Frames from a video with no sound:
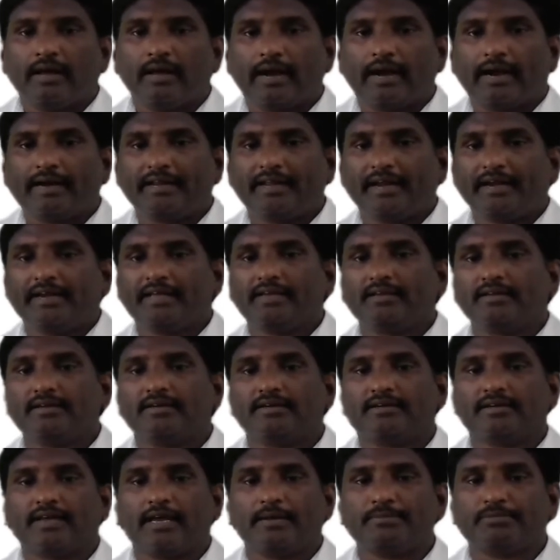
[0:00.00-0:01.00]
and
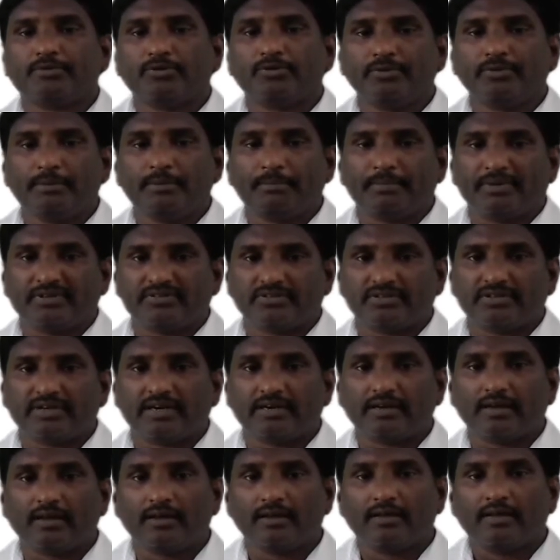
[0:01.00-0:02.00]
heading type to be PC
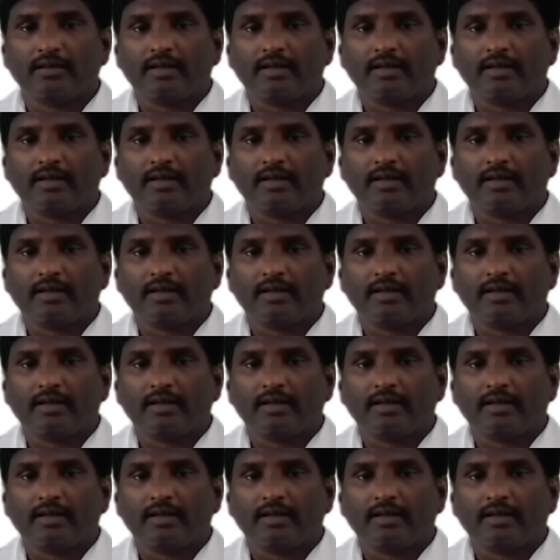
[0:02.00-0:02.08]
data,